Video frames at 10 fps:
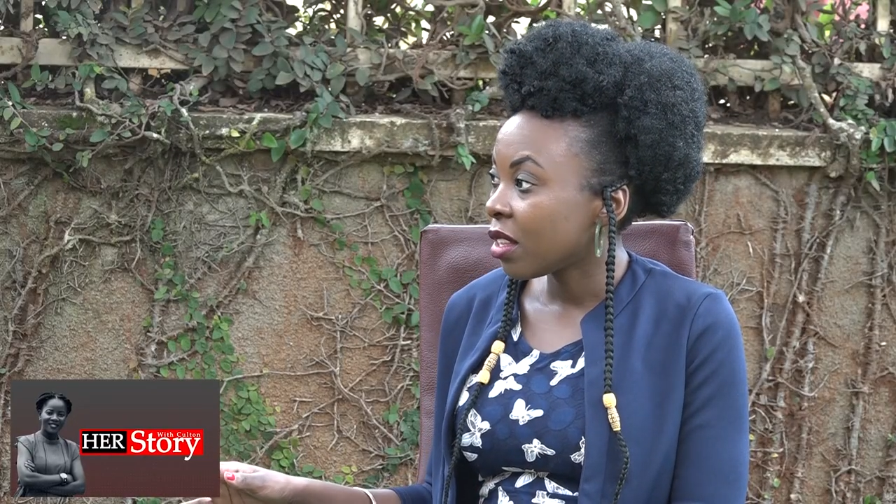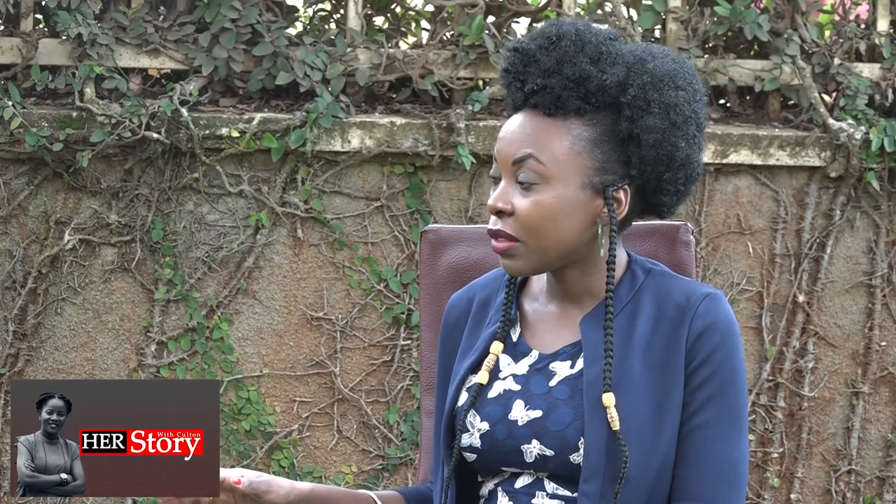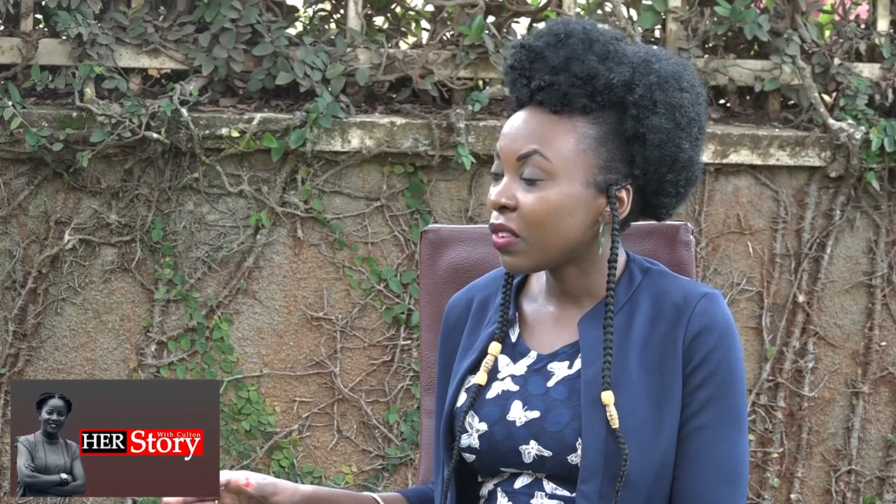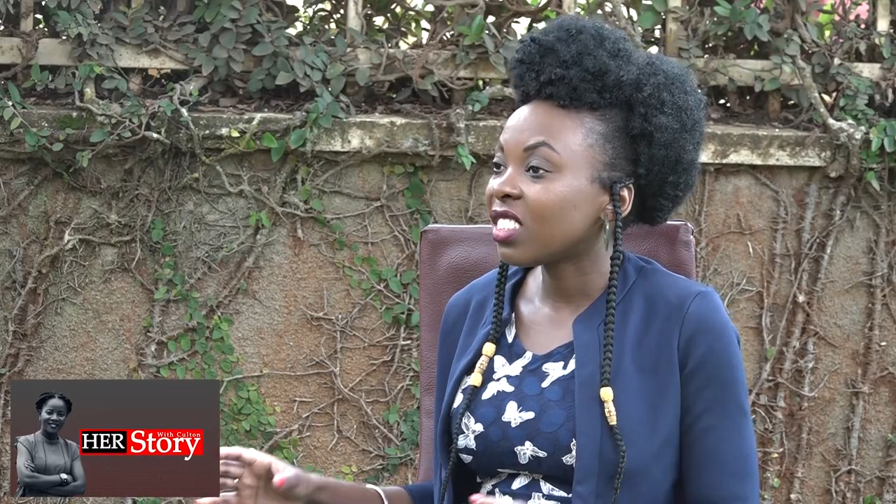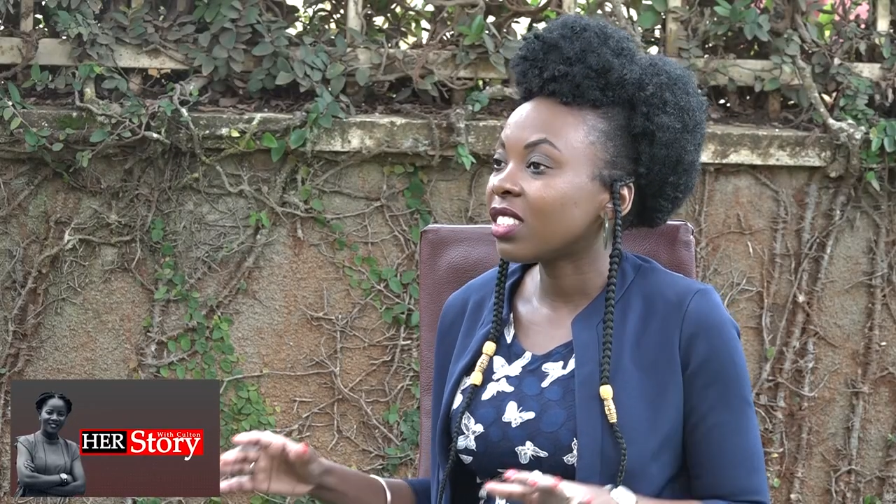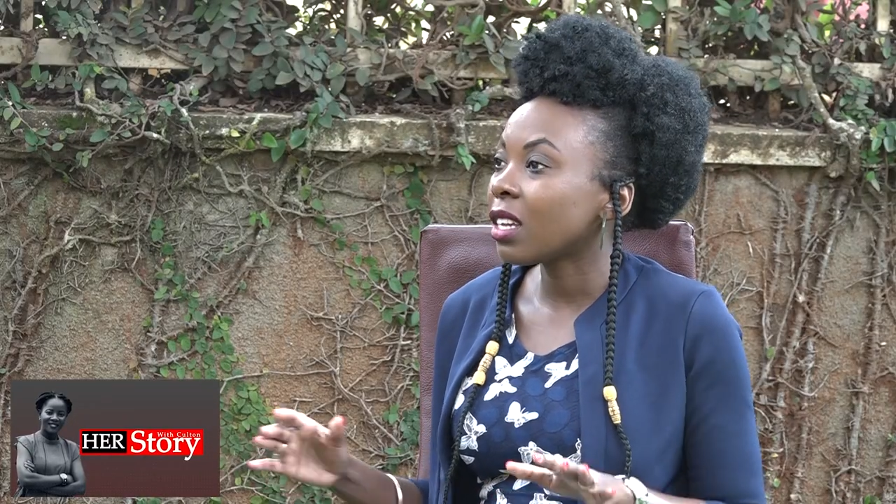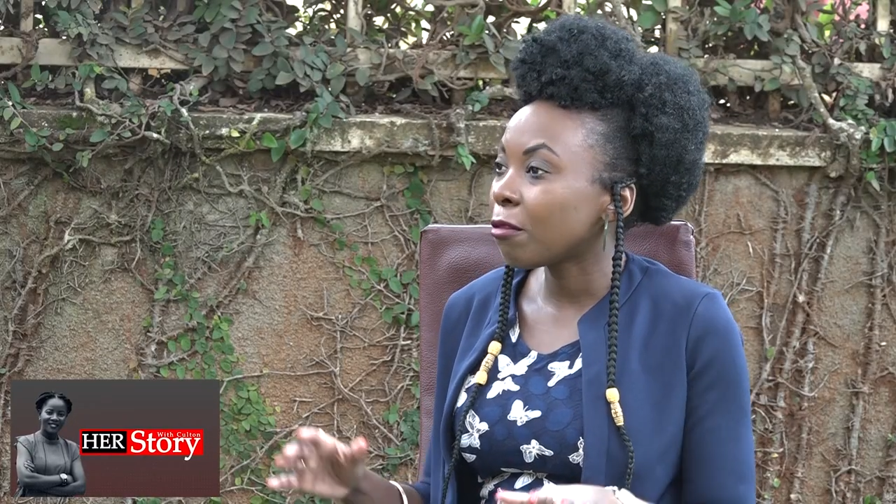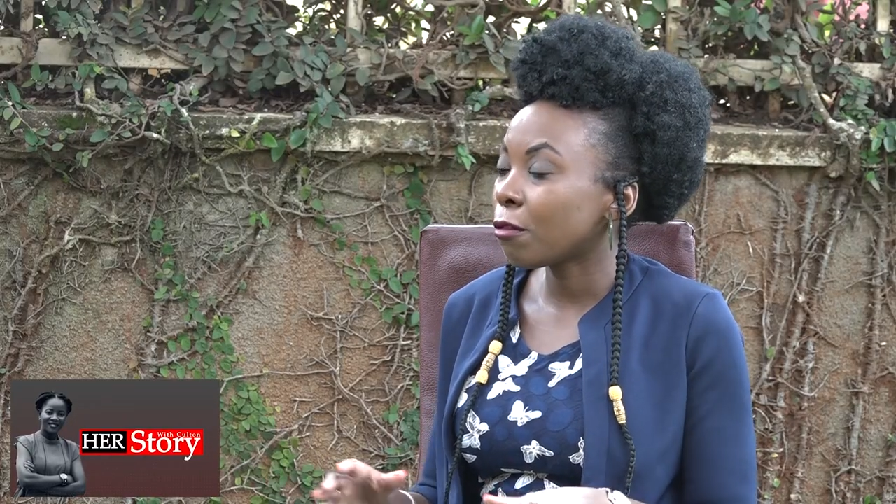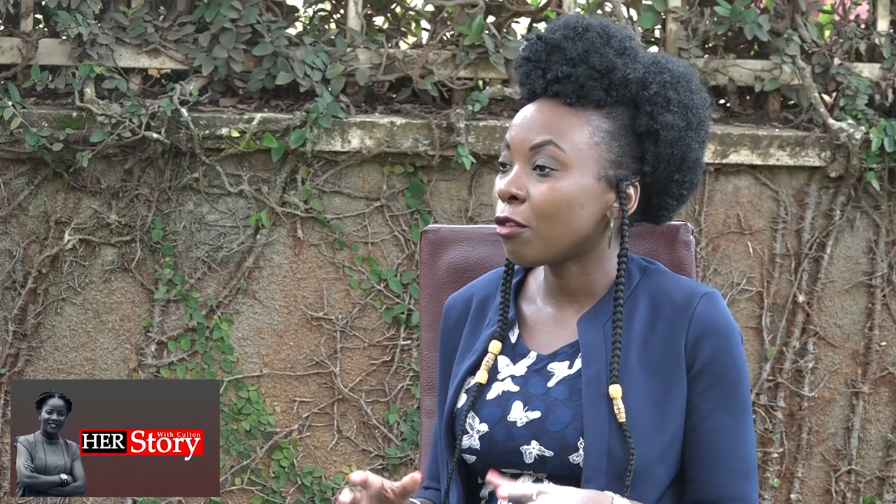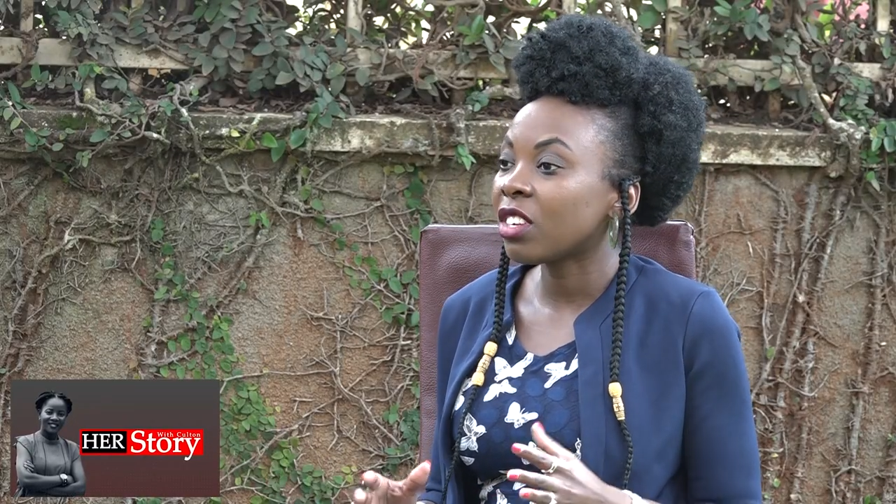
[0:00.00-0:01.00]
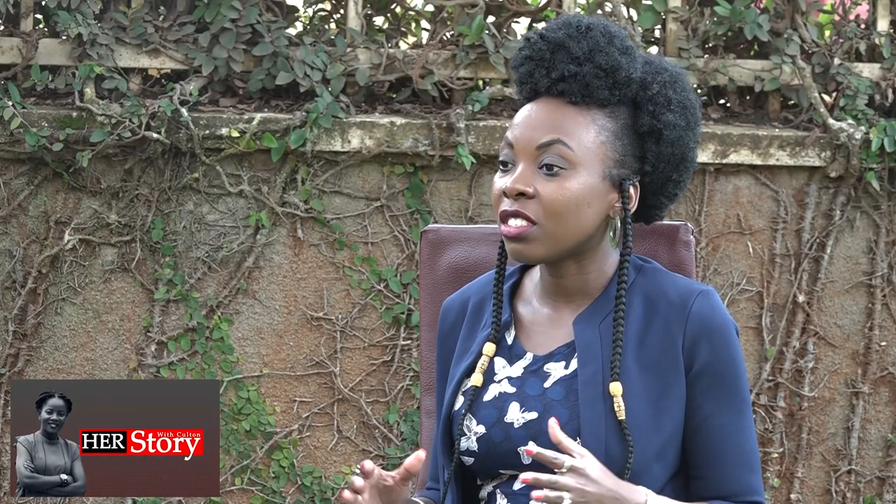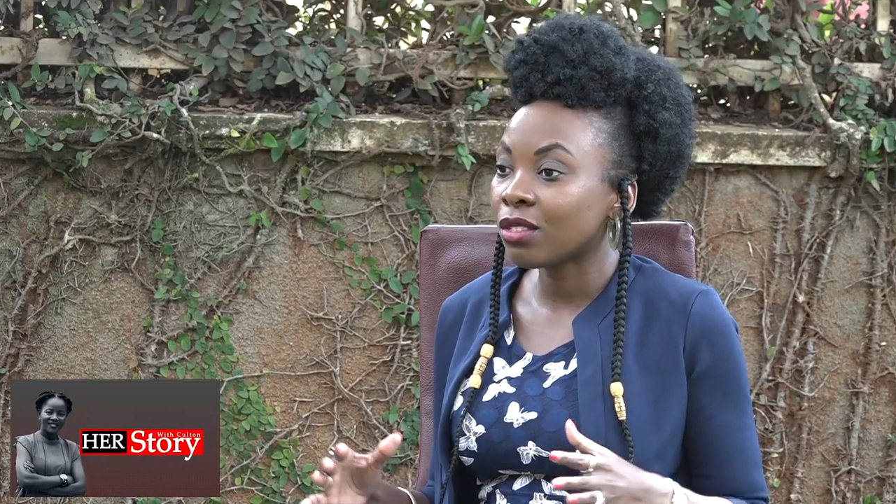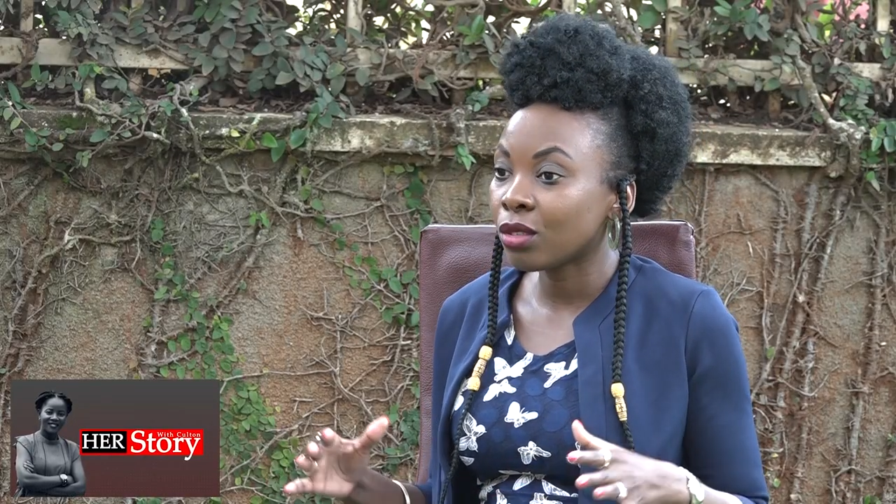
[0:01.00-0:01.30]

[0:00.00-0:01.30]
So it's time for us